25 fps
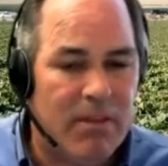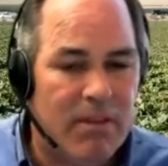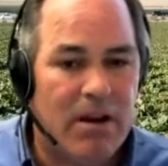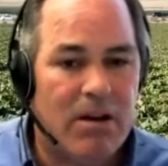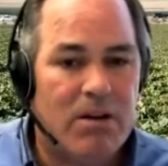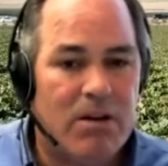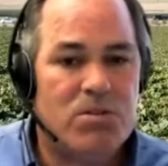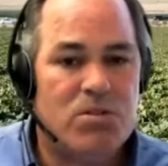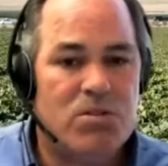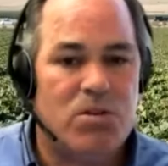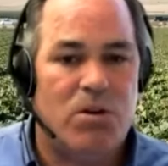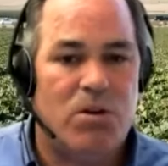
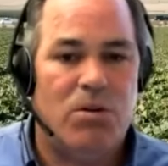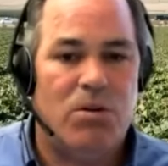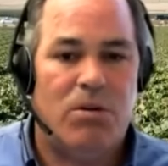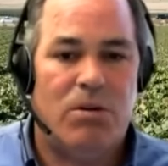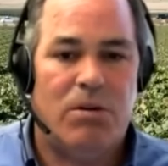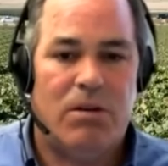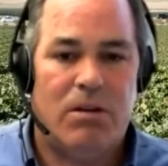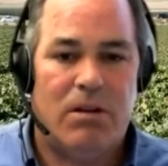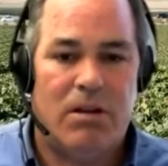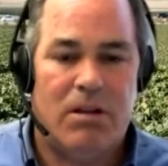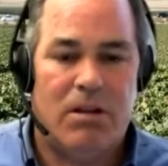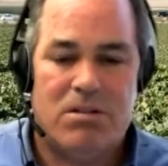there, so
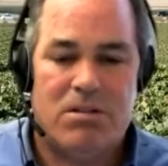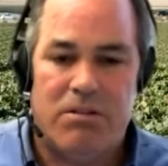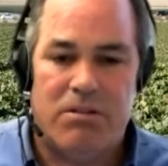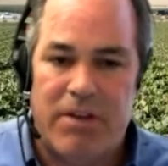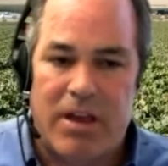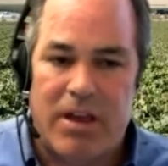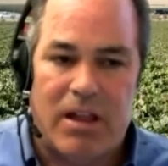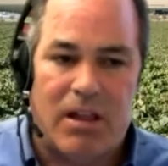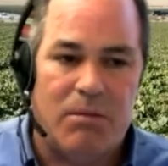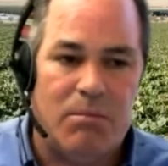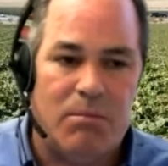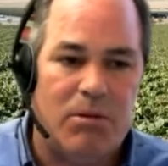yeah, it's yeah.
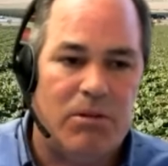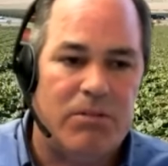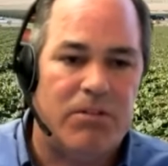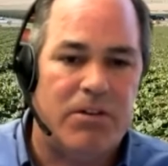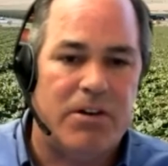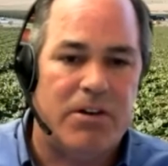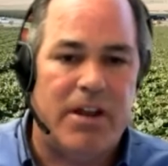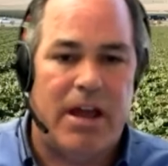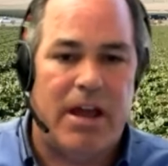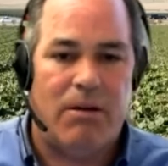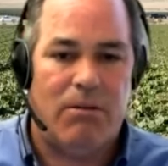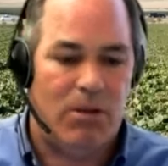available
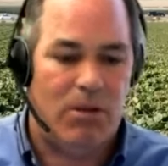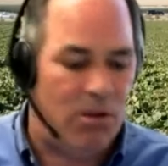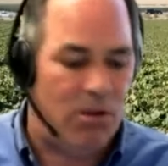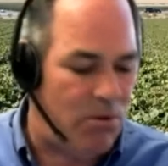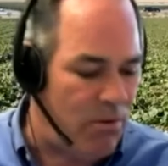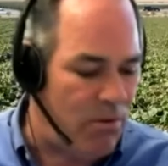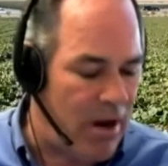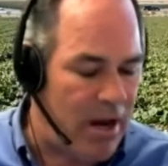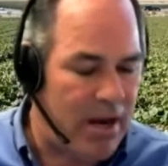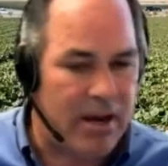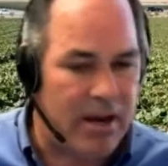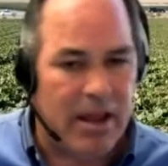for download
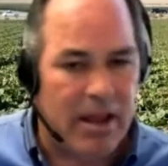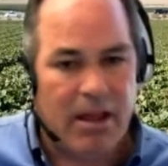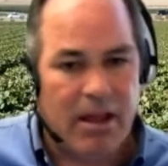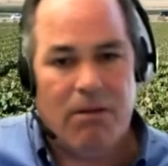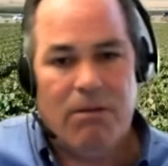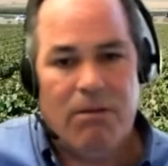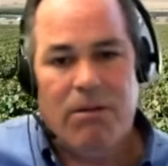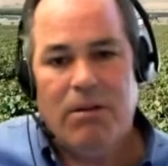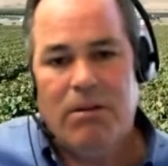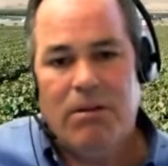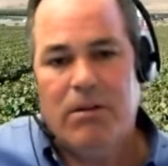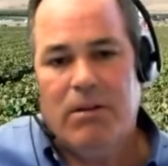right
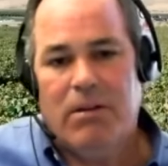now.